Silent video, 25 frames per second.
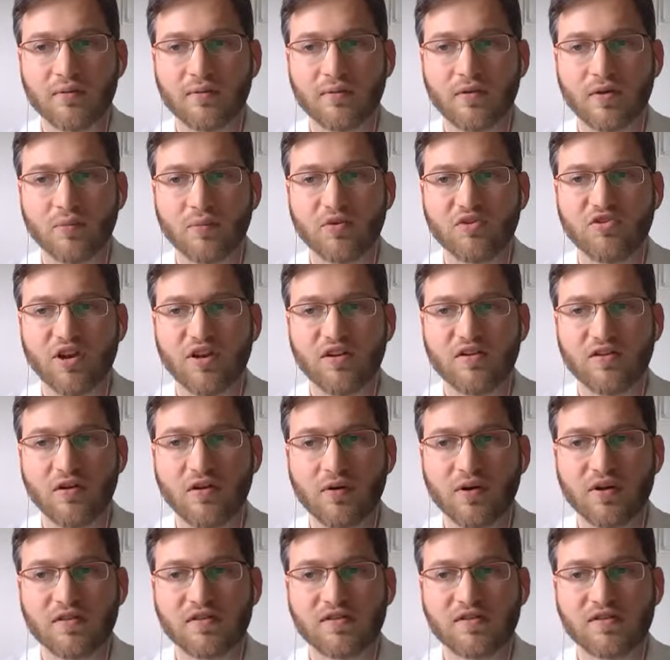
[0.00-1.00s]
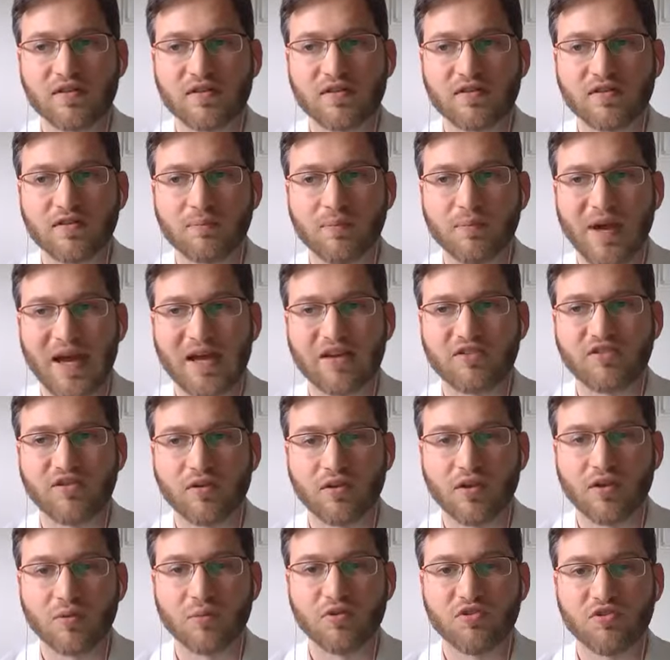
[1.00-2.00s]
Magento instance and patching
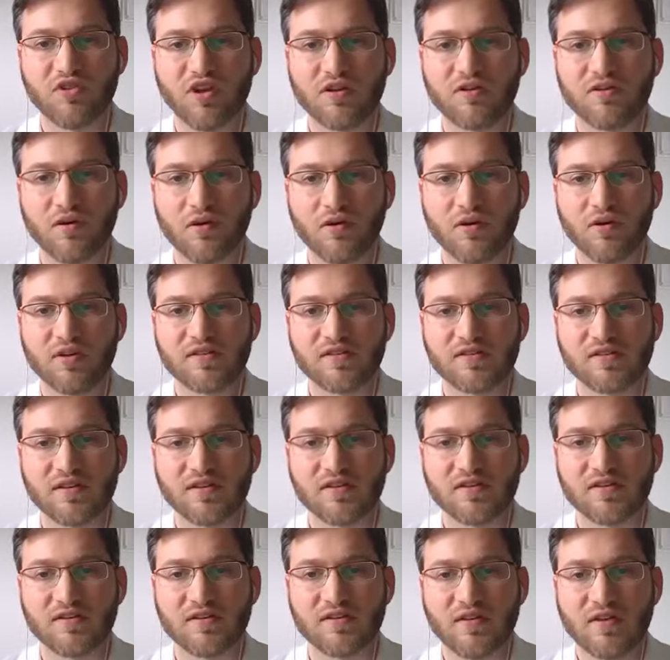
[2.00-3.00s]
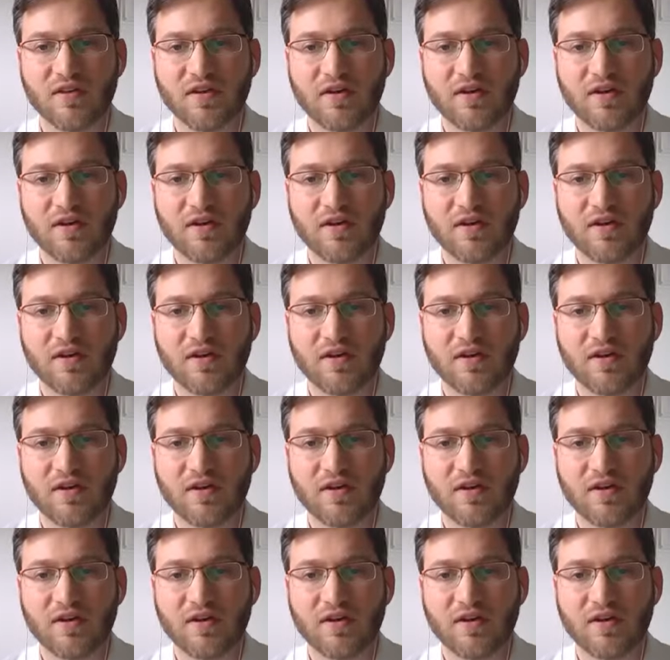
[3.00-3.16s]
their Magento instance,